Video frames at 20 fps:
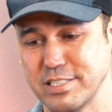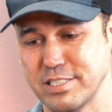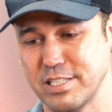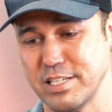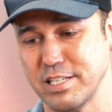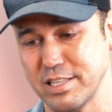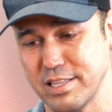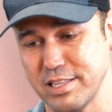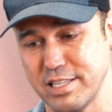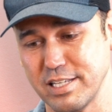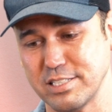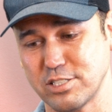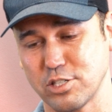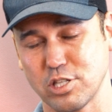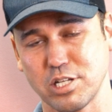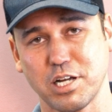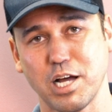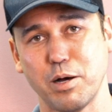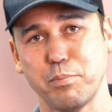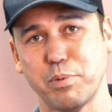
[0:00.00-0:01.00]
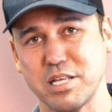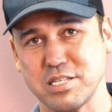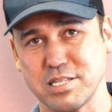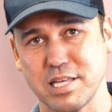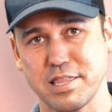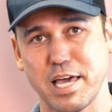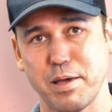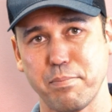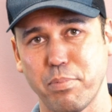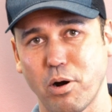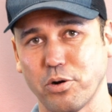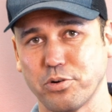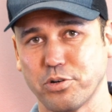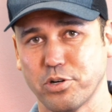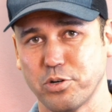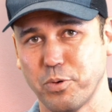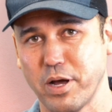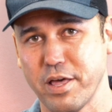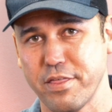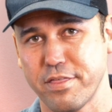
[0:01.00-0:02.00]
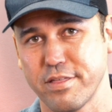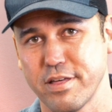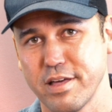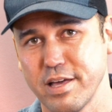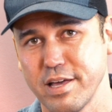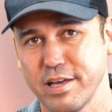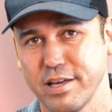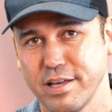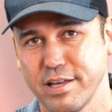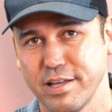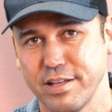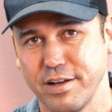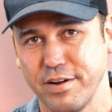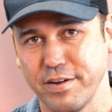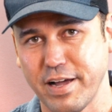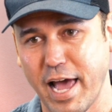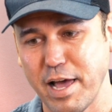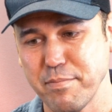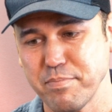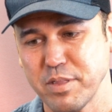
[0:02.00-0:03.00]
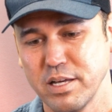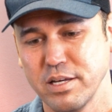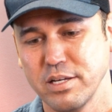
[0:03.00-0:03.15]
These are the companies that they partnered with, okay?